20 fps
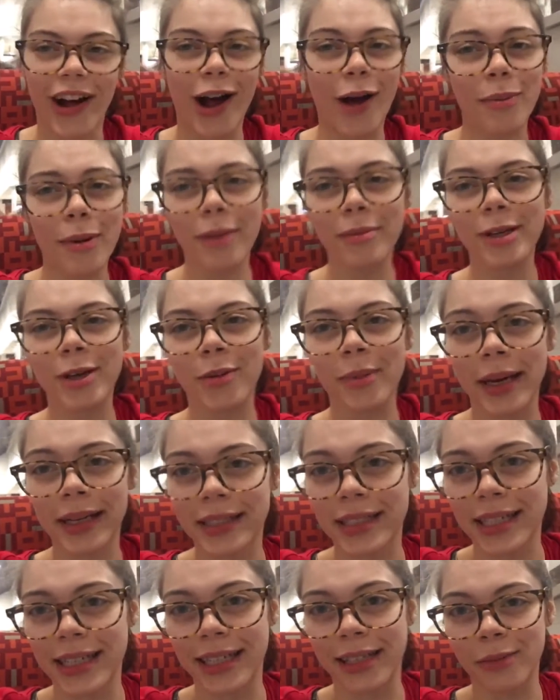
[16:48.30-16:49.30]
I'll probably go
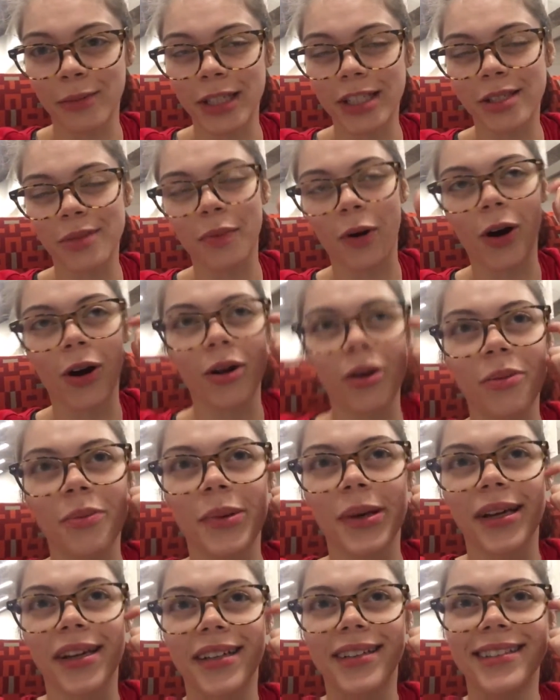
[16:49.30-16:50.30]
back to eating meat tomorrow,
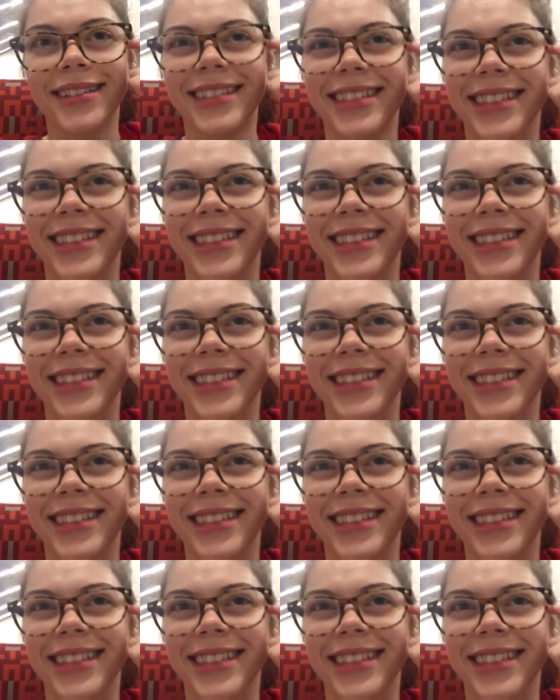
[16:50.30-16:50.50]
but